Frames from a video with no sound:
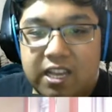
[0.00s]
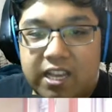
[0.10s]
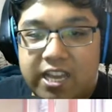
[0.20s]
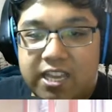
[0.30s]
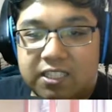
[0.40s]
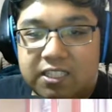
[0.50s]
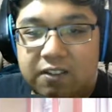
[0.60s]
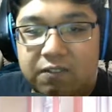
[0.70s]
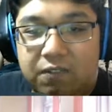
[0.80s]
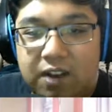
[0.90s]
eagles
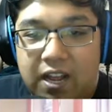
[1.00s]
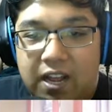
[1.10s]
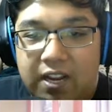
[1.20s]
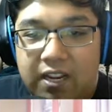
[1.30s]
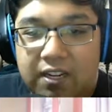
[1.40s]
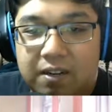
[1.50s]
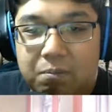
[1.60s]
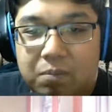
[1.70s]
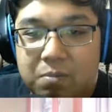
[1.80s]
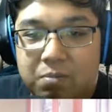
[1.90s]
can fly,
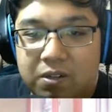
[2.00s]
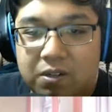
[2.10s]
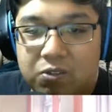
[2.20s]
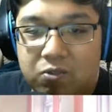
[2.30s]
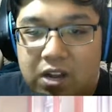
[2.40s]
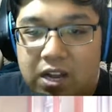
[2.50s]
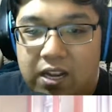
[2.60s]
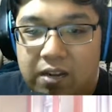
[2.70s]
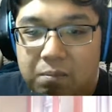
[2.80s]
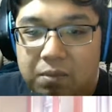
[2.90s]
people can
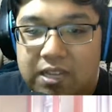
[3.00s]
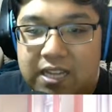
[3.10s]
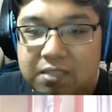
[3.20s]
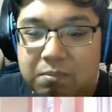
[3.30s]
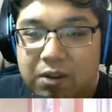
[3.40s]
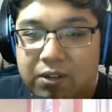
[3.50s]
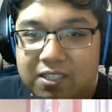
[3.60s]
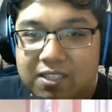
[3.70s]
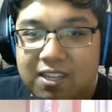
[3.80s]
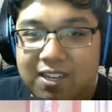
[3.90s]
try, but that's about it.